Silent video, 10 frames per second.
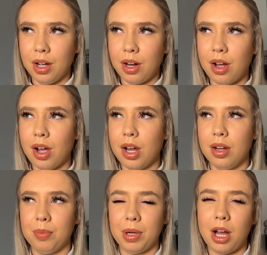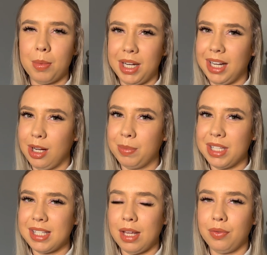kind of becoming a little bit
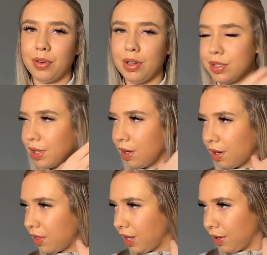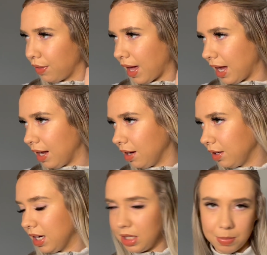see-through, so I think they
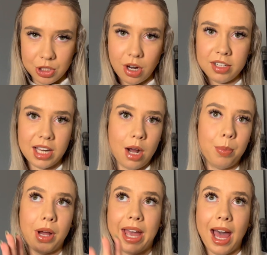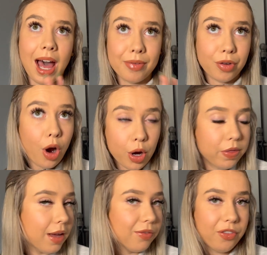need to be chucked out. But I have owned
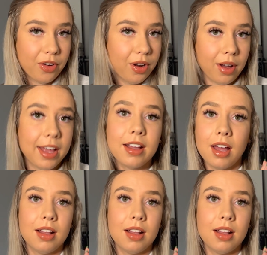them for like